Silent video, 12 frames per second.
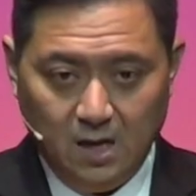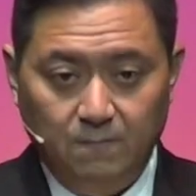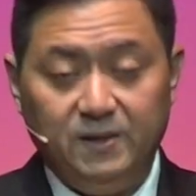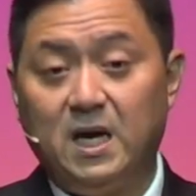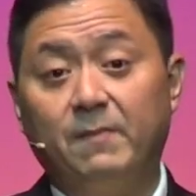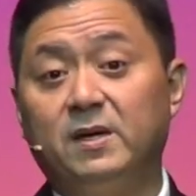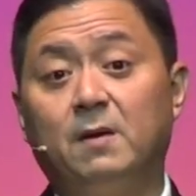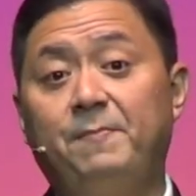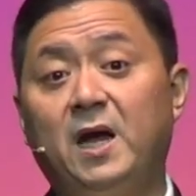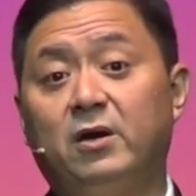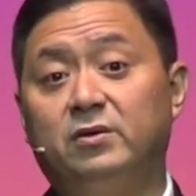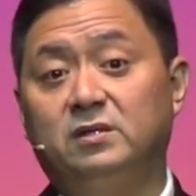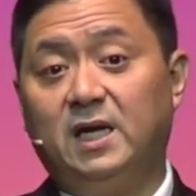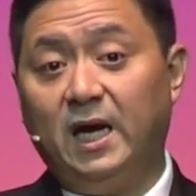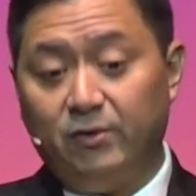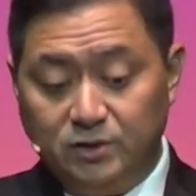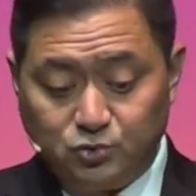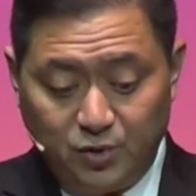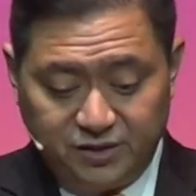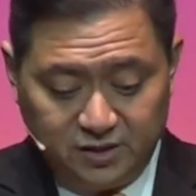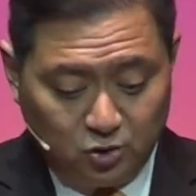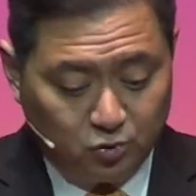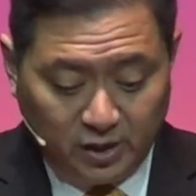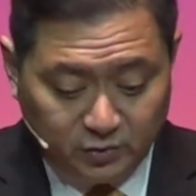Becoming a parent carries with
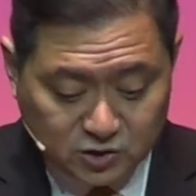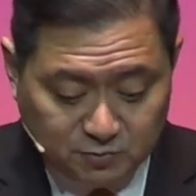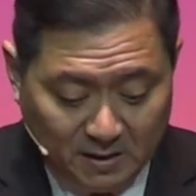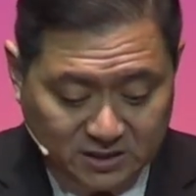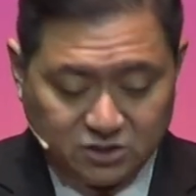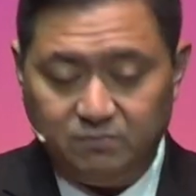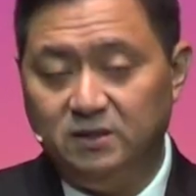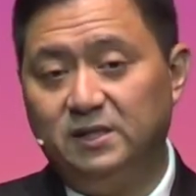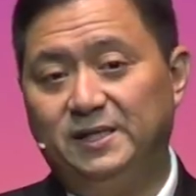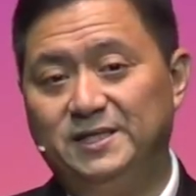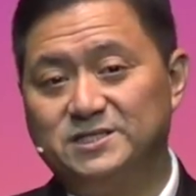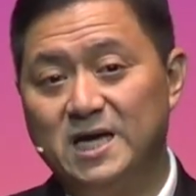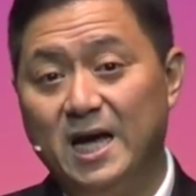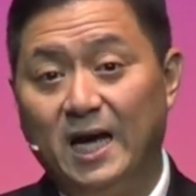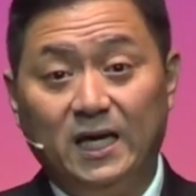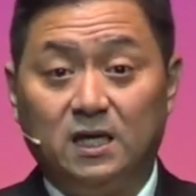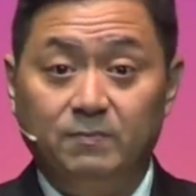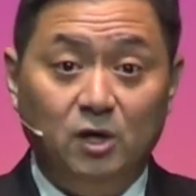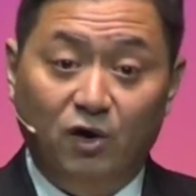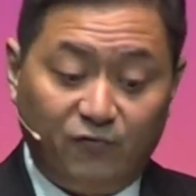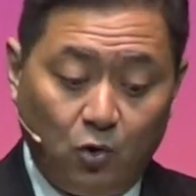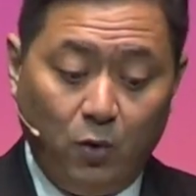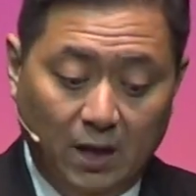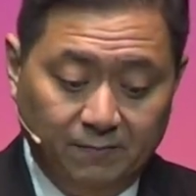it great responsibilities, and it can be
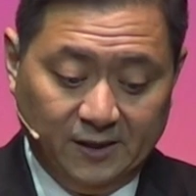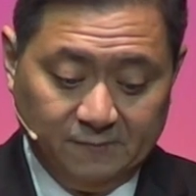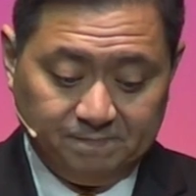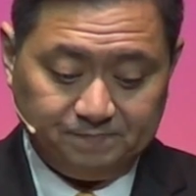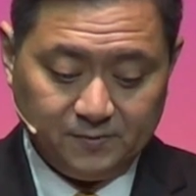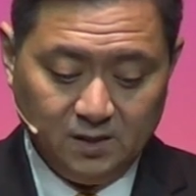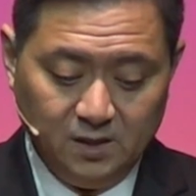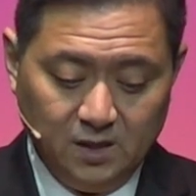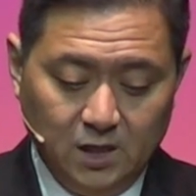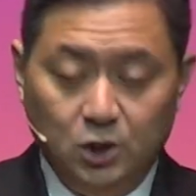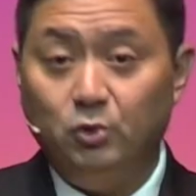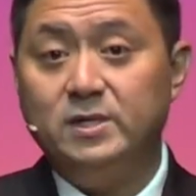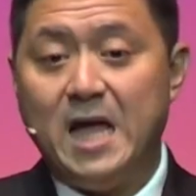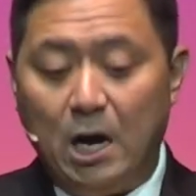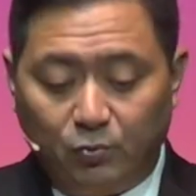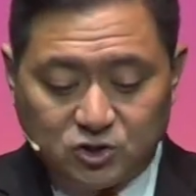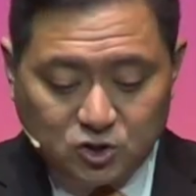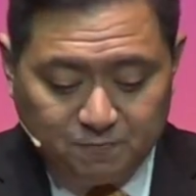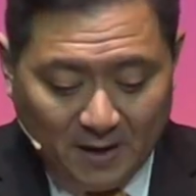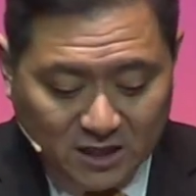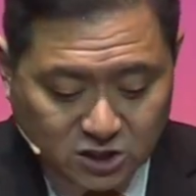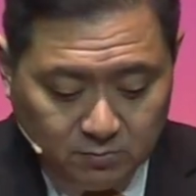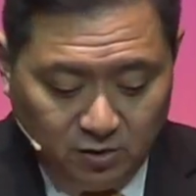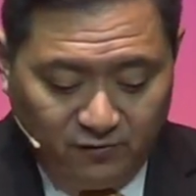overwhelming. You are now
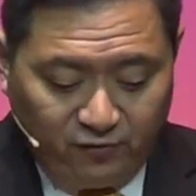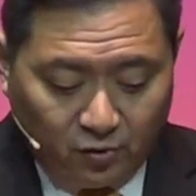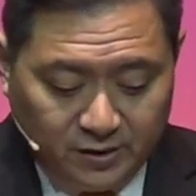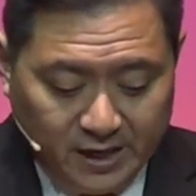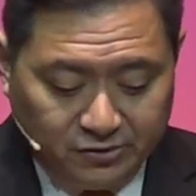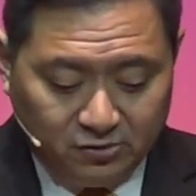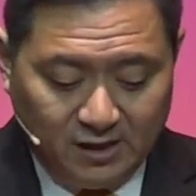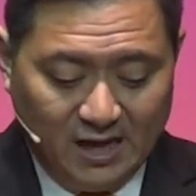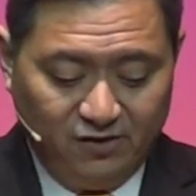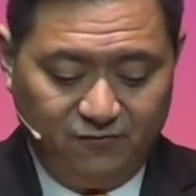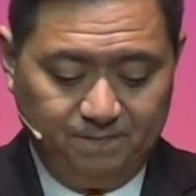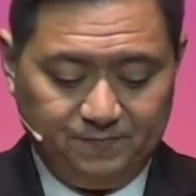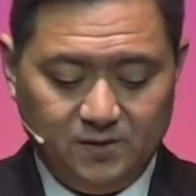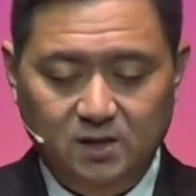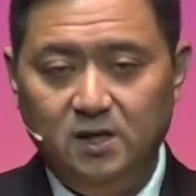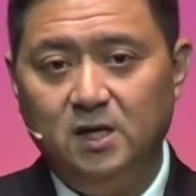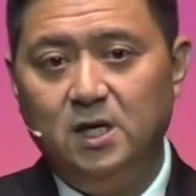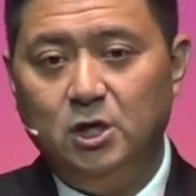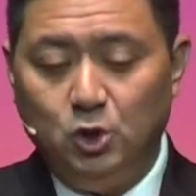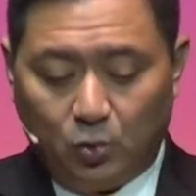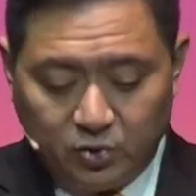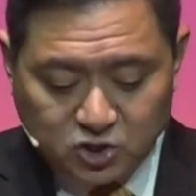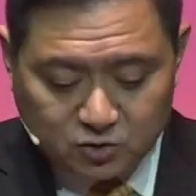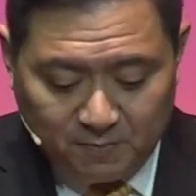responsible for another life. You're
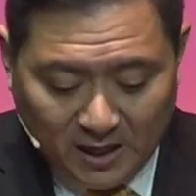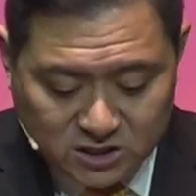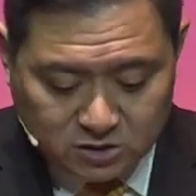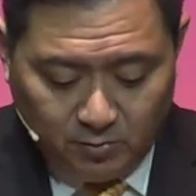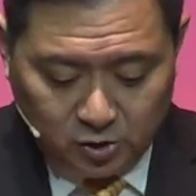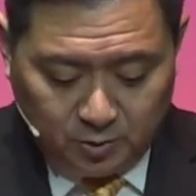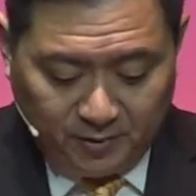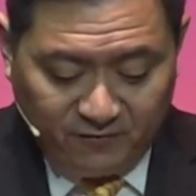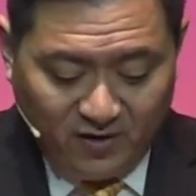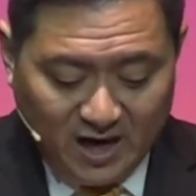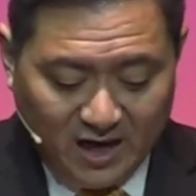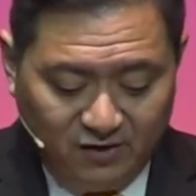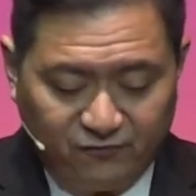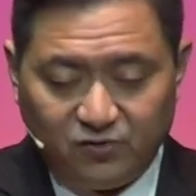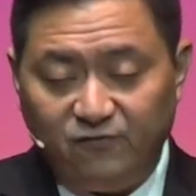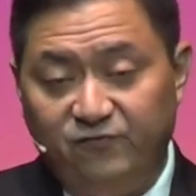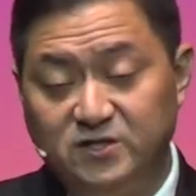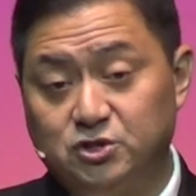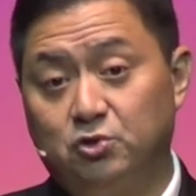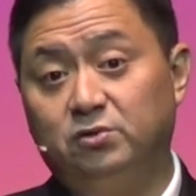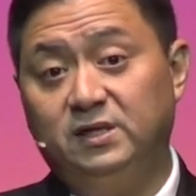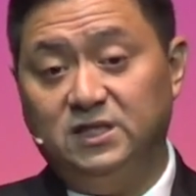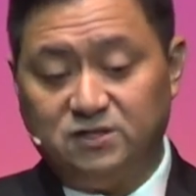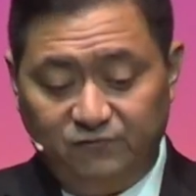responsible to provide for the physical
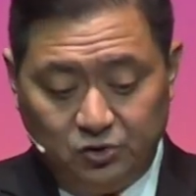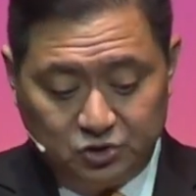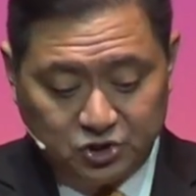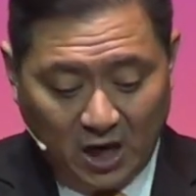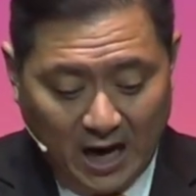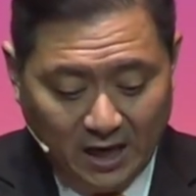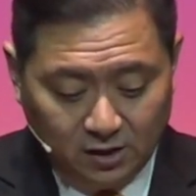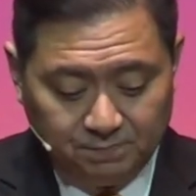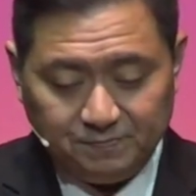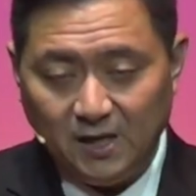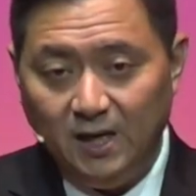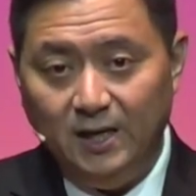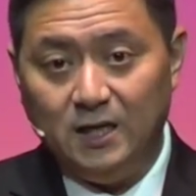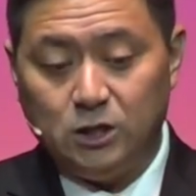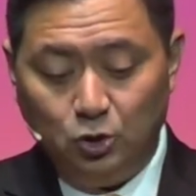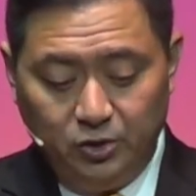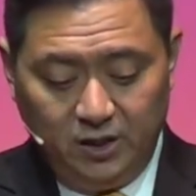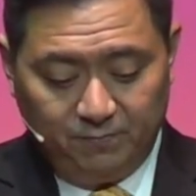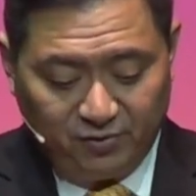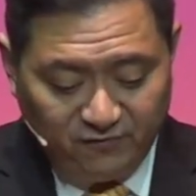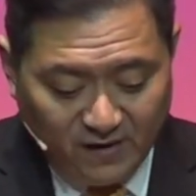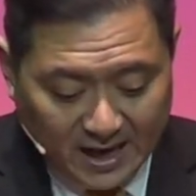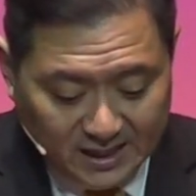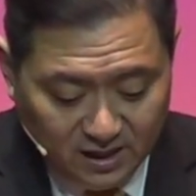needs of your child, including
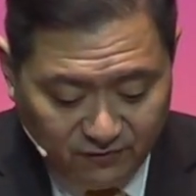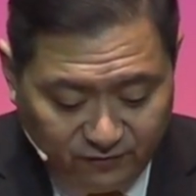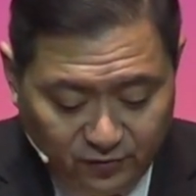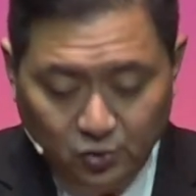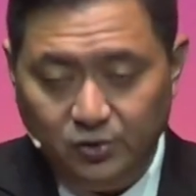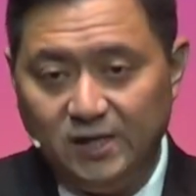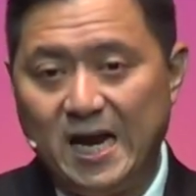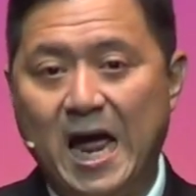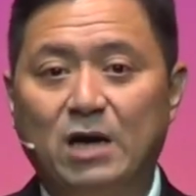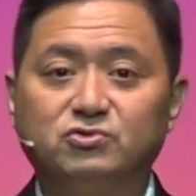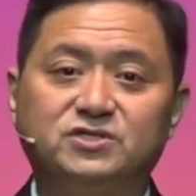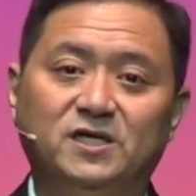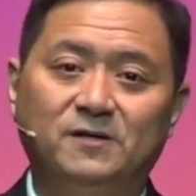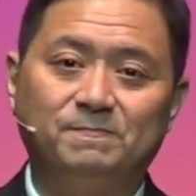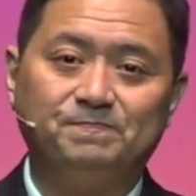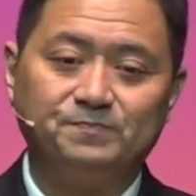providing food and housing.